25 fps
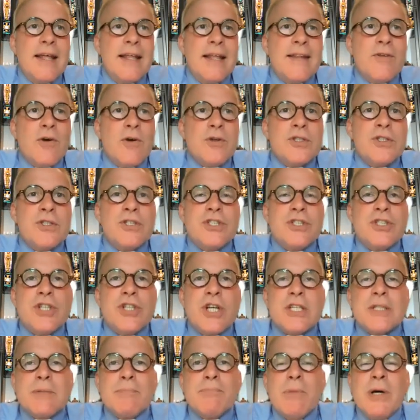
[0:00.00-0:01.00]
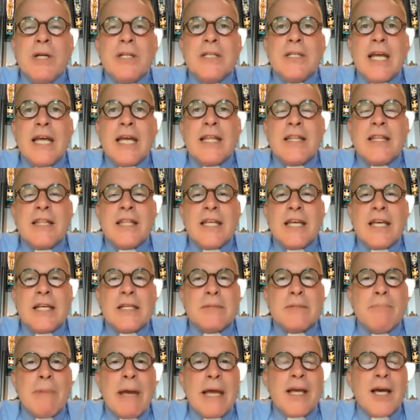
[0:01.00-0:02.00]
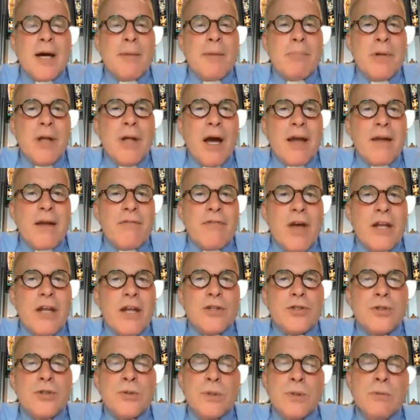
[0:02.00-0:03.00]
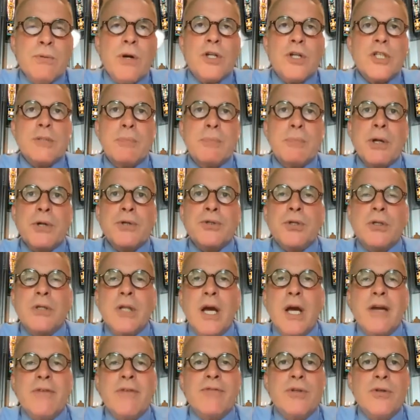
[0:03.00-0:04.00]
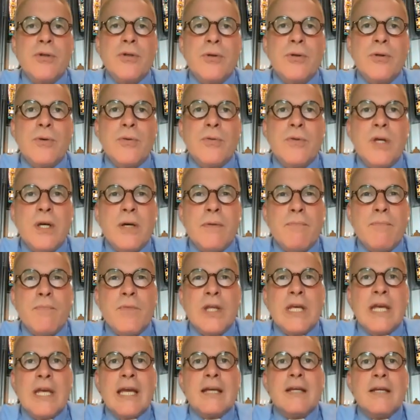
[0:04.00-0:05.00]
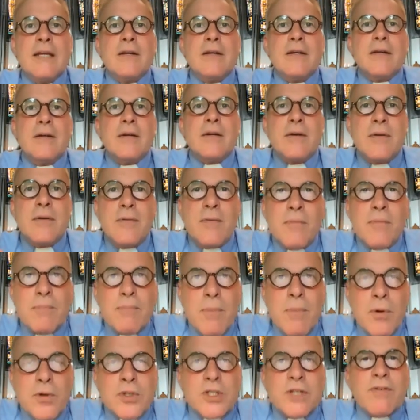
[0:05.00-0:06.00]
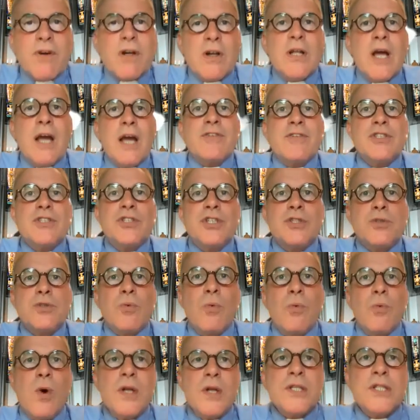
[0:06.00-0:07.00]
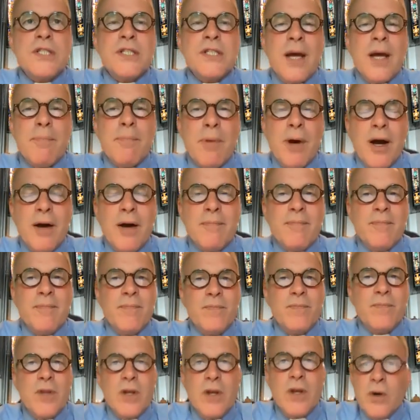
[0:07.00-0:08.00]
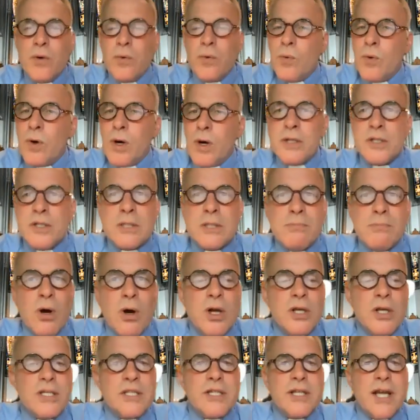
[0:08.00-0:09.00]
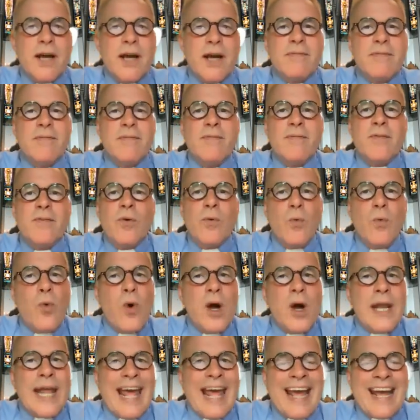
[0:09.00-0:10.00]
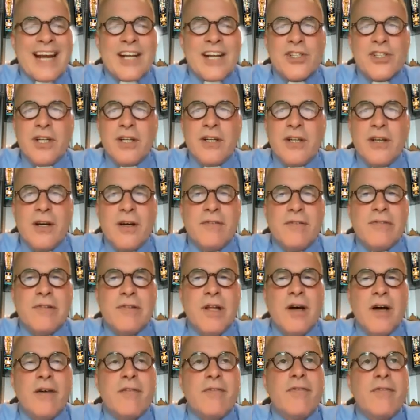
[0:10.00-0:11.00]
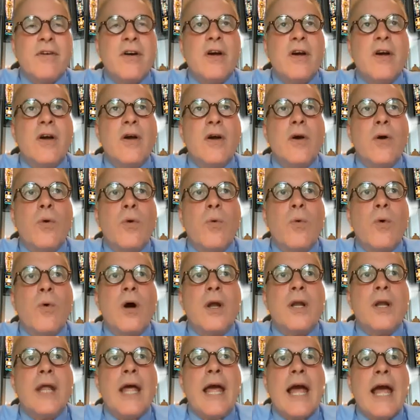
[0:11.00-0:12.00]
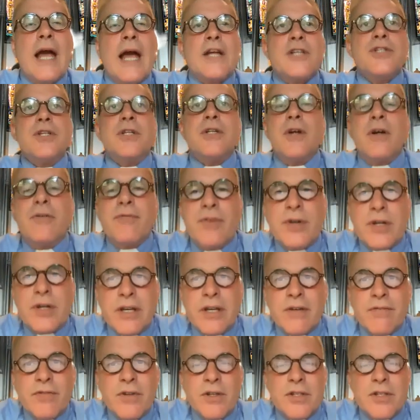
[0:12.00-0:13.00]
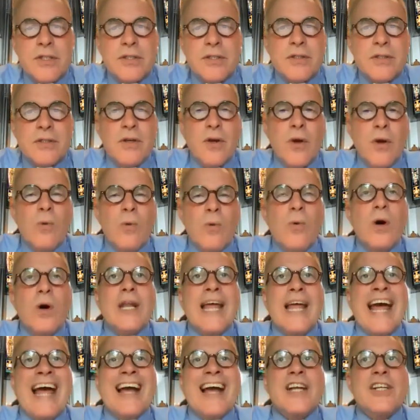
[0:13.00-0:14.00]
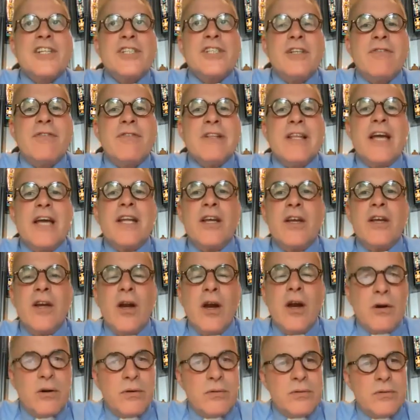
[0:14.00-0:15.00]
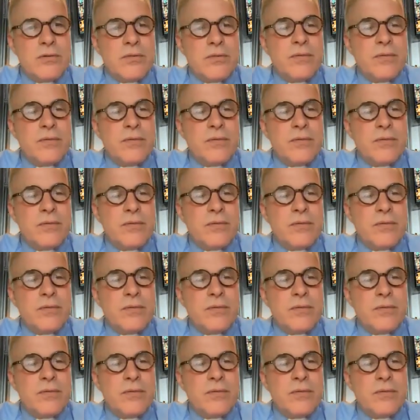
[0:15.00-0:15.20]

Those just mundane things make up life. And it's true in our spiritual life too. Most of our life is just one step up, one small step, one action of love, one action of forgiveness, one action of letting go.